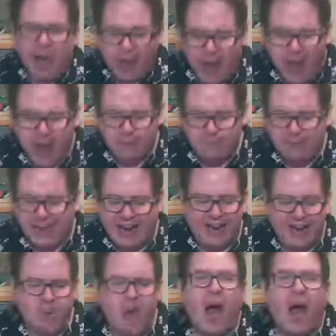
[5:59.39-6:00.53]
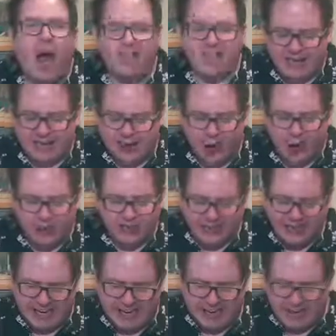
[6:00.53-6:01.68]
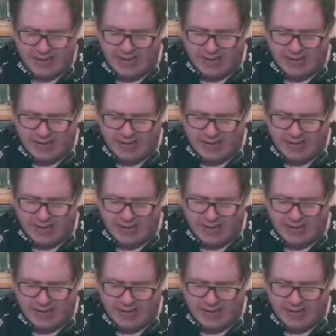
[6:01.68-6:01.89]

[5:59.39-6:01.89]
I played Martin on TV.